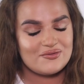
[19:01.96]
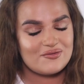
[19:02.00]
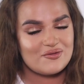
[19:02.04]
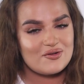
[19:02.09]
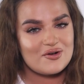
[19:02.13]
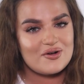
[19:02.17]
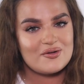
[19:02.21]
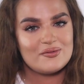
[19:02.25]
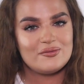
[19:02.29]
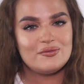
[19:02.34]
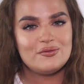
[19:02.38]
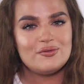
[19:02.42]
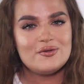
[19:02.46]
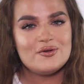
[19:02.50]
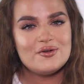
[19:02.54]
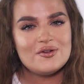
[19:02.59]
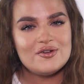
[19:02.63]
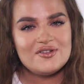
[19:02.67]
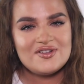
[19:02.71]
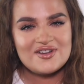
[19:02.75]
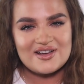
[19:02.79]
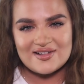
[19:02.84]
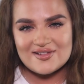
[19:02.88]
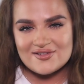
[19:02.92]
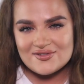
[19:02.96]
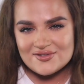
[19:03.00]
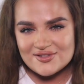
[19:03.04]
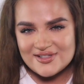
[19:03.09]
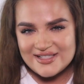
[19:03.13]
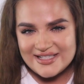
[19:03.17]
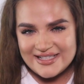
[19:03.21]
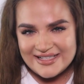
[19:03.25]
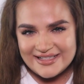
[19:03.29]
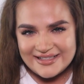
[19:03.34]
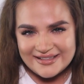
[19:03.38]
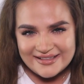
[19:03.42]
from Fleur
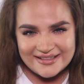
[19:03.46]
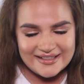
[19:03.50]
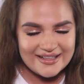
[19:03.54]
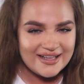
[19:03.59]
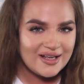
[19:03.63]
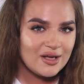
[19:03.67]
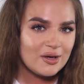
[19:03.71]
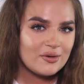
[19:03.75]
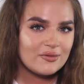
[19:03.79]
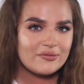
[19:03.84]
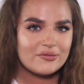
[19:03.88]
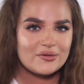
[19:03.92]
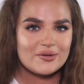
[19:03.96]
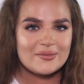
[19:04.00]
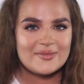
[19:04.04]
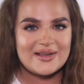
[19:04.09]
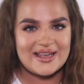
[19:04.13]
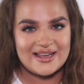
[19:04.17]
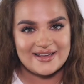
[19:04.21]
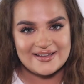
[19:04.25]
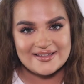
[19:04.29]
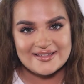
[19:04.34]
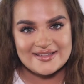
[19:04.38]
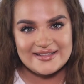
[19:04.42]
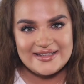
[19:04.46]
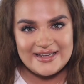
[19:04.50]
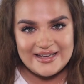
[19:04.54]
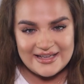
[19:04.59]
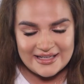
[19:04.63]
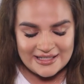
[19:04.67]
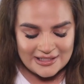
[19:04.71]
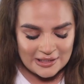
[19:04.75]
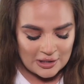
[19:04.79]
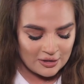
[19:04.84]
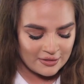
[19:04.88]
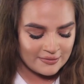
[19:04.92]
Narcotique from Ex
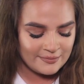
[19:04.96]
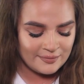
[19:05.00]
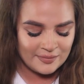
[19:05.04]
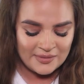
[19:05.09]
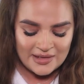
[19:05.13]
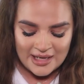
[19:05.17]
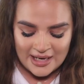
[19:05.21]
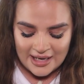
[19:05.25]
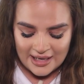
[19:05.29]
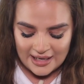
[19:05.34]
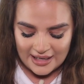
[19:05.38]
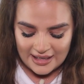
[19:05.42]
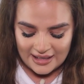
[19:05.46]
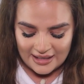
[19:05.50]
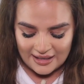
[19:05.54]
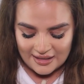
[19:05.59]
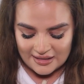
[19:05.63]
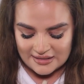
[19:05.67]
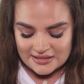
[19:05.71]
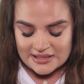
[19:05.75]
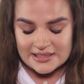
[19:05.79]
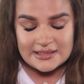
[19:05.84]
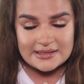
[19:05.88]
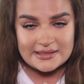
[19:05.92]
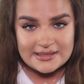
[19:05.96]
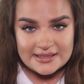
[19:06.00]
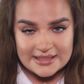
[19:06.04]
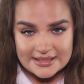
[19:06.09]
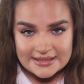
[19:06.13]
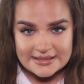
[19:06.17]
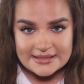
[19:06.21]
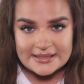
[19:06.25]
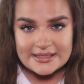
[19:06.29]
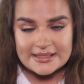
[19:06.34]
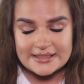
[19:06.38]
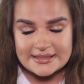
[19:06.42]
Nihilo, and
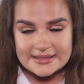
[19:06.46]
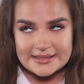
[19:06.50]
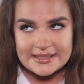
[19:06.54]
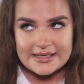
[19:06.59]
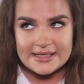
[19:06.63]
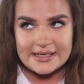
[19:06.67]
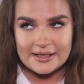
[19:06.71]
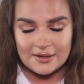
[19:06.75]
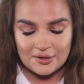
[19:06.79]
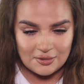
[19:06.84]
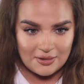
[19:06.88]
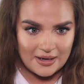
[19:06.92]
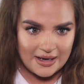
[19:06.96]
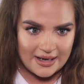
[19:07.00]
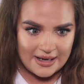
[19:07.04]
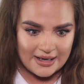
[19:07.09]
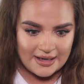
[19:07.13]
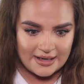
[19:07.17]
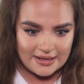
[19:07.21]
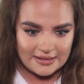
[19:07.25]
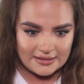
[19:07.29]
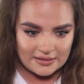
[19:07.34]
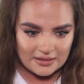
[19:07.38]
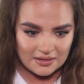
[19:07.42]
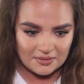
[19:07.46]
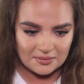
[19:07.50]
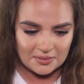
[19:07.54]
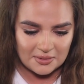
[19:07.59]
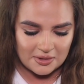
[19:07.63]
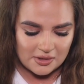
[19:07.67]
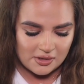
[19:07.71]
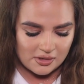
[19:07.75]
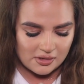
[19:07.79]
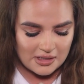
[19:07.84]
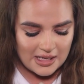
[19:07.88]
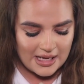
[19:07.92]
this is
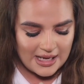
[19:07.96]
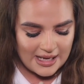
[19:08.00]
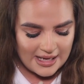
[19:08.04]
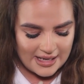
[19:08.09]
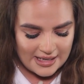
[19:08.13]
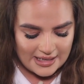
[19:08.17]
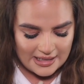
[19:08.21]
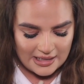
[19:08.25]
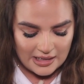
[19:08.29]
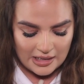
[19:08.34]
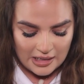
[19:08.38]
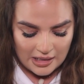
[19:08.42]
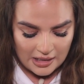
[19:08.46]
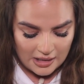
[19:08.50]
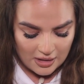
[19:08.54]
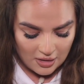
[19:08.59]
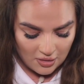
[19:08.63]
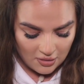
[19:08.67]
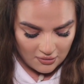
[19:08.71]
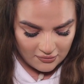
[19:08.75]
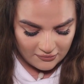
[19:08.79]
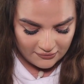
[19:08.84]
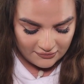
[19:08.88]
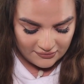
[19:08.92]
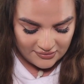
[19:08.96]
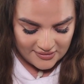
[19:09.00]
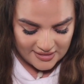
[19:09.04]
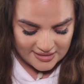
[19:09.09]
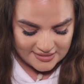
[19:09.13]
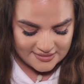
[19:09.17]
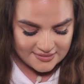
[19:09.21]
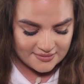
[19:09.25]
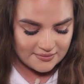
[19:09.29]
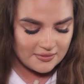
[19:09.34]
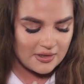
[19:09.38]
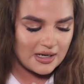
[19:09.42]
incredible. I love
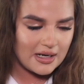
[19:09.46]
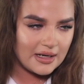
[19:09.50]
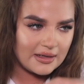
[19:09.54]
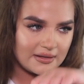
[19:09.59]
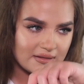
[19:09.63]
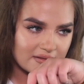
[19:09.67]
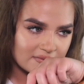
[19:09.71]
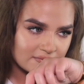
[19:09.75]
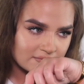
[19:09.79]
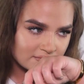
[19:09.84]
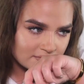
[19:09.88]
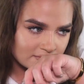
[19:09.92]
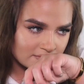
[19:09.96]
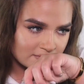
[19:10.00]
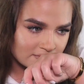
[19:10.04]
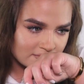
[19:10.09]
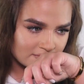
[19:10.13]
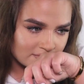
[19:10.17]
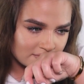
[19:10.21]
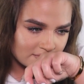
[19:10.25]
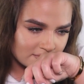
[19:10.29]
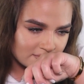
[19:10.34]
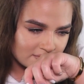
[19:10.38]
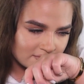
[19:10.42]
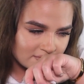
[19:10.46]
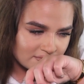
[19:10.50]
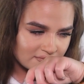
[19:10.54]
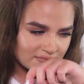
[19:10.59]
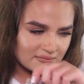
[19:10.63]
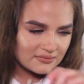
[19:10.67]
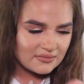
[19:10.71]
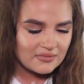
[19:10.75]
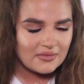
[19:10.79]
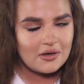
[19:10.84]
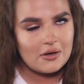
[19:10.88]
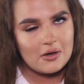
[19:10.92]
this one.
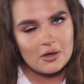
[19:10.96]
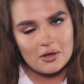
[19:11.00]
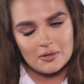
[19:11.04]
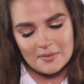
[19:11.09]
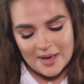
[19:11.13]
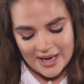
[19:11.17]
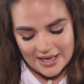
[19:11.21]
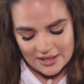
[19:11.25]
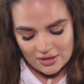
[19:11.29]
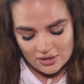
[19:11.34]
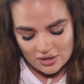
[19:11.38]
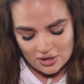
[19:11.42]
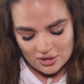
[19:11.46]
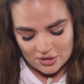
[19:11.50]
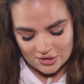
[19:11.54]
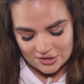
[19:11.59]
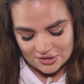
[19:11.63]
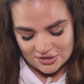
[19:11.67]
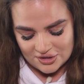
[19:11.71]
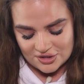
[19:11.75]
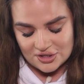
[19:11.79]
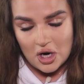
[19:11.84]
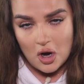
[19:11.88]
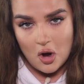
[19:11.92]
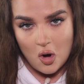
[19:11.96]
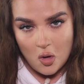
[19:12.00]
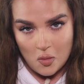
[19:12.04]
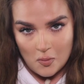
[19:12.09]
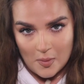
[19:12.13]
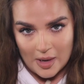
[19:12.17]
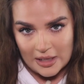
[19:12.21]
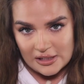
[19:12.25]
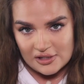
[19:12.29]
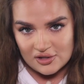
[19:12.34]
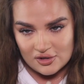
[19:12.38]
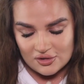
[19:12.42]
Oh my gosh, oh
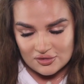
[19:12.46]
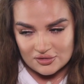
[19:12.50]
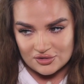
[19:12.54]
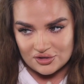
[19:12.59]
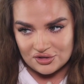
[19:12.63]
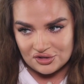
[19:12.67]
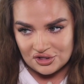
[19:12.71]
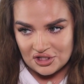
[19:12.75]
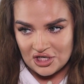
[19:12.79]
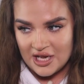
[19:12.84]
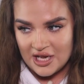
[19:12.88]
my gosh.